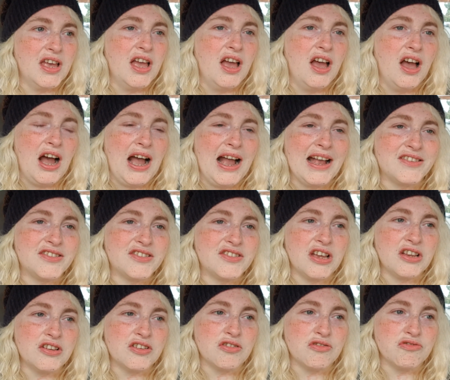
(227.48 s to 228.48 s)
I had
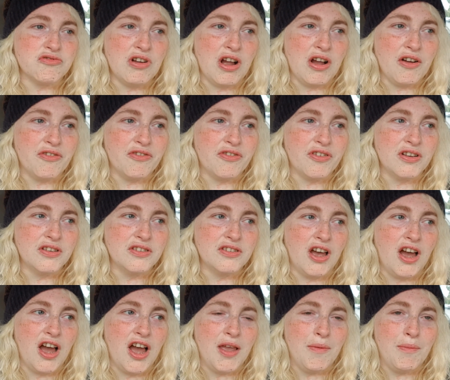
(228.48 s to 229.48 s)
such a rough
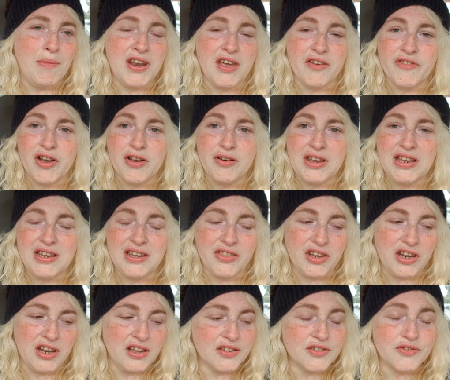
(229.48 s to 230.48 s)
time, and I've only in the
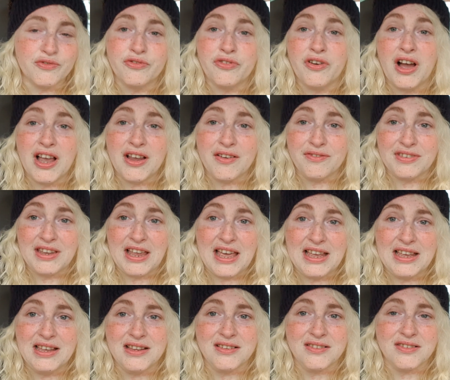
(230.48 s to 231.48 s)
last 5
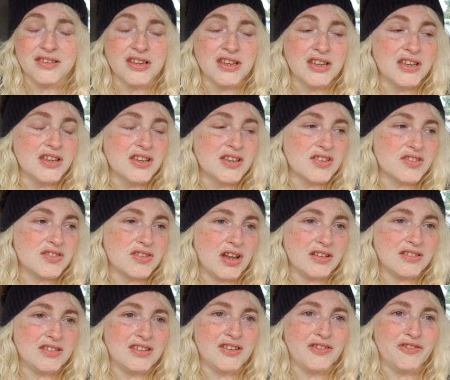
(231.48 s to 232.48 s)
days
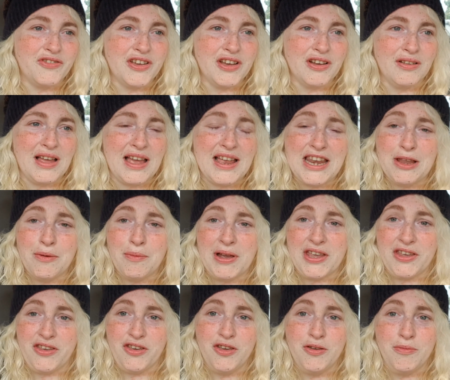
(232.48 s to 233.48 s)
started to feel any way
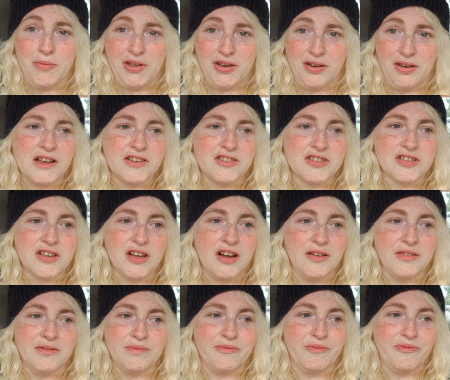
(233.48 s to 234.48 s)
human. Just
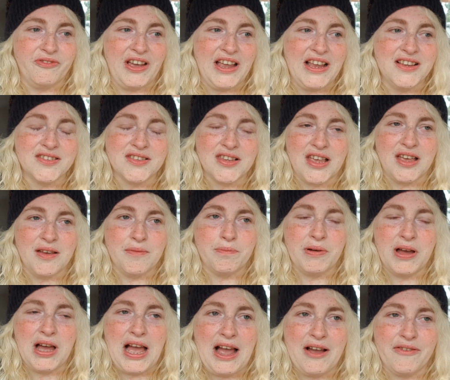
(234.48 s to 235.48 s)
can't face it,
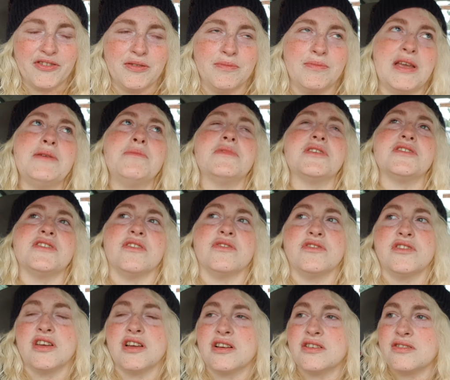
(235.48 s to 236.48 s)
but I have to make myself
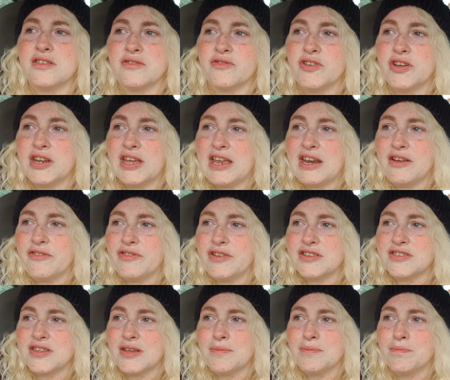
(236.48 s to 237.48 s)
do it because I've got to get off at
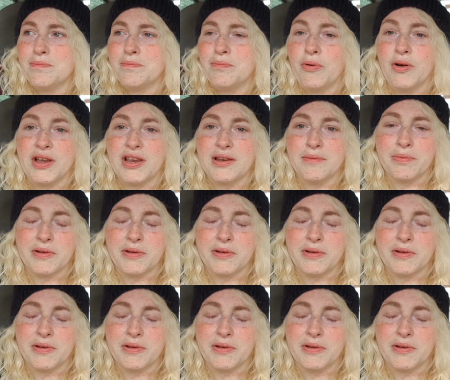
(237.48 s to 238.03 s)
some point.